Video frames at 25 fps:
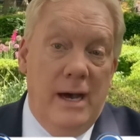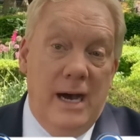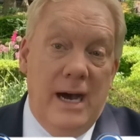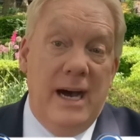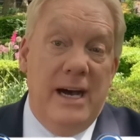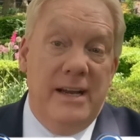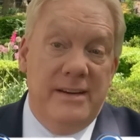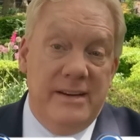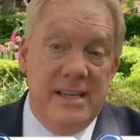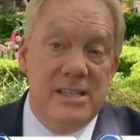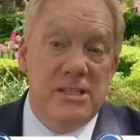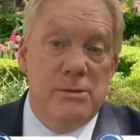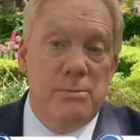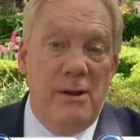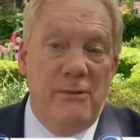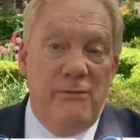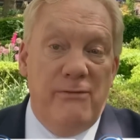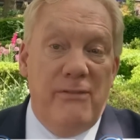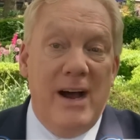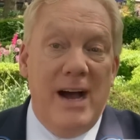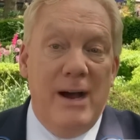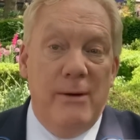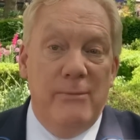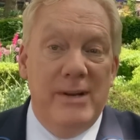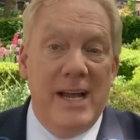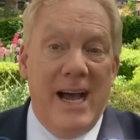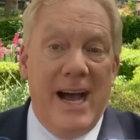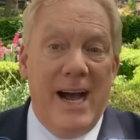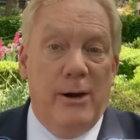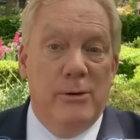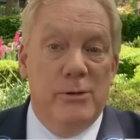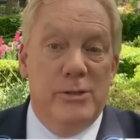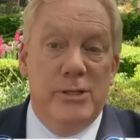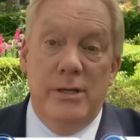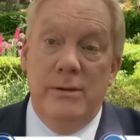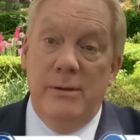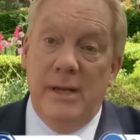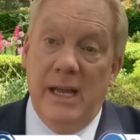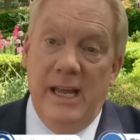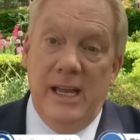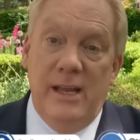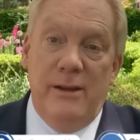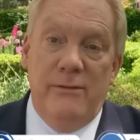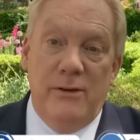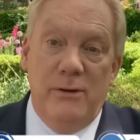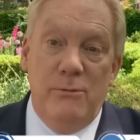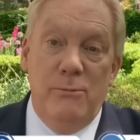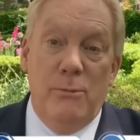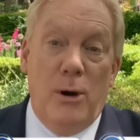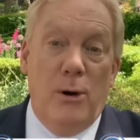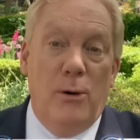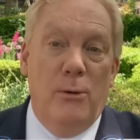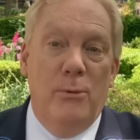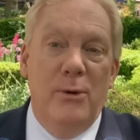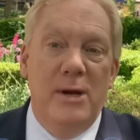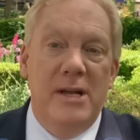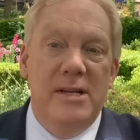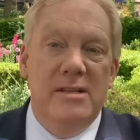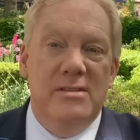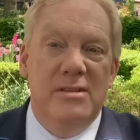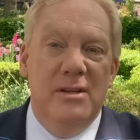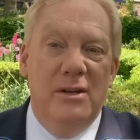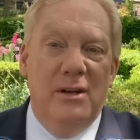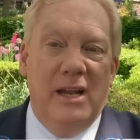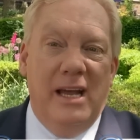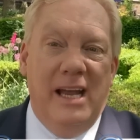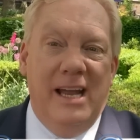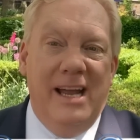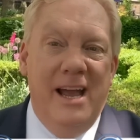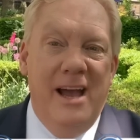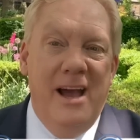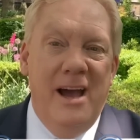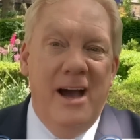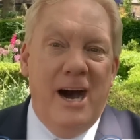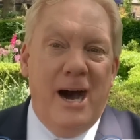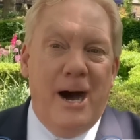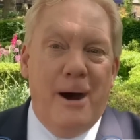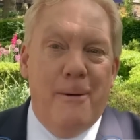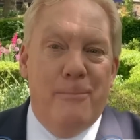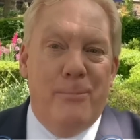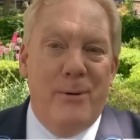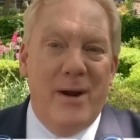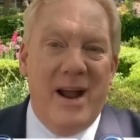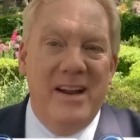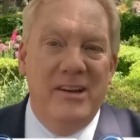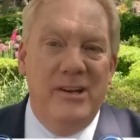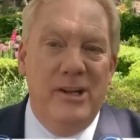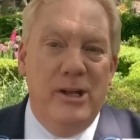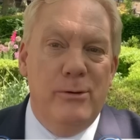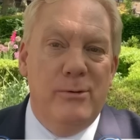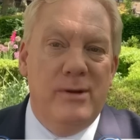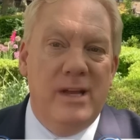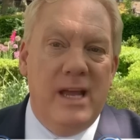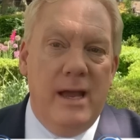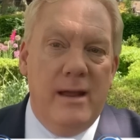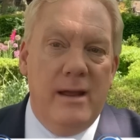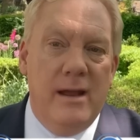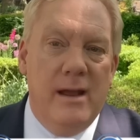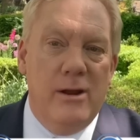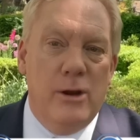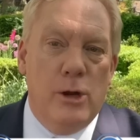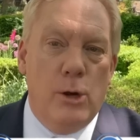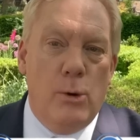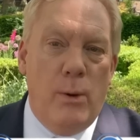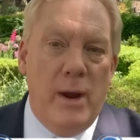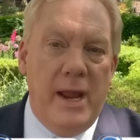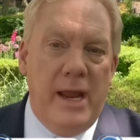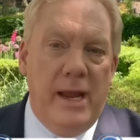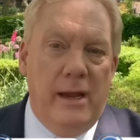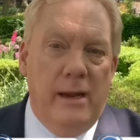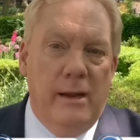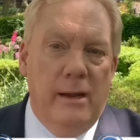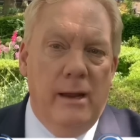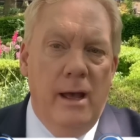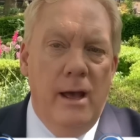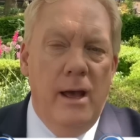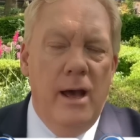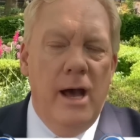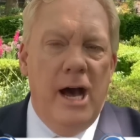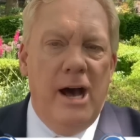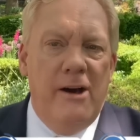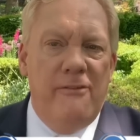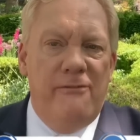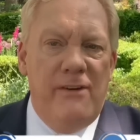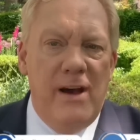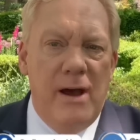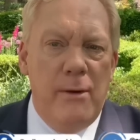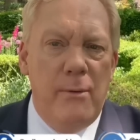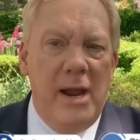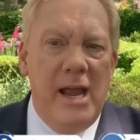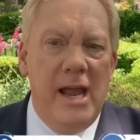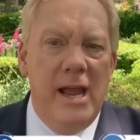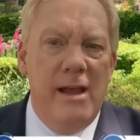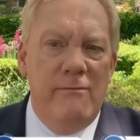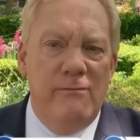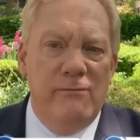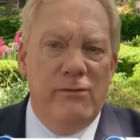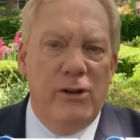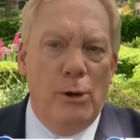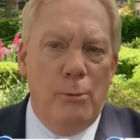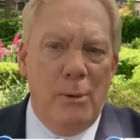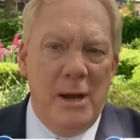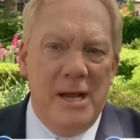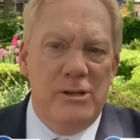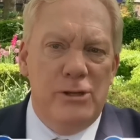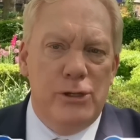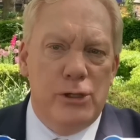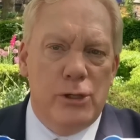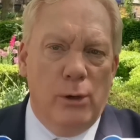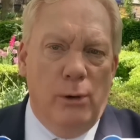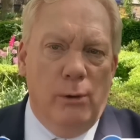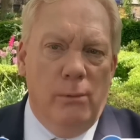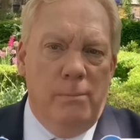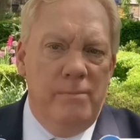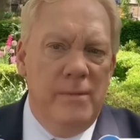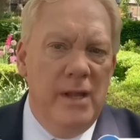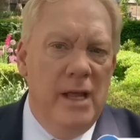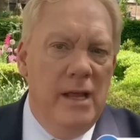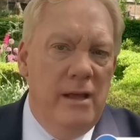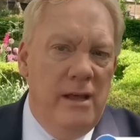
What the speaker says: And as we found out, even more recently, our brand new King and Queen are very influential.